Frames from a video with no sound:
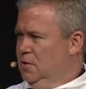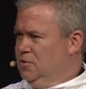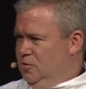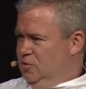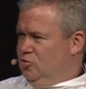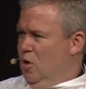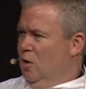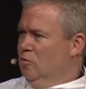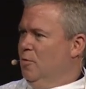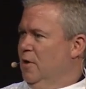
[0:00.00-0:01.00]
This is a
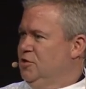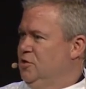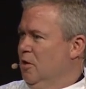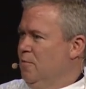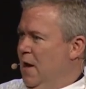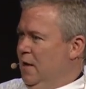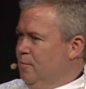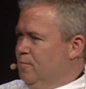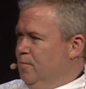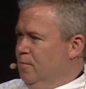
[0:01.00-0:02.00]
strong, robust young
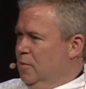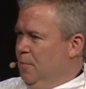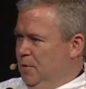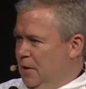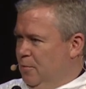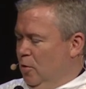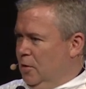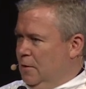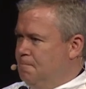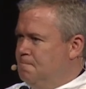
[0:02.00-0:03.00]
man, completely
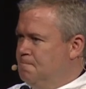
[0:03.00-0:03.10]
broken.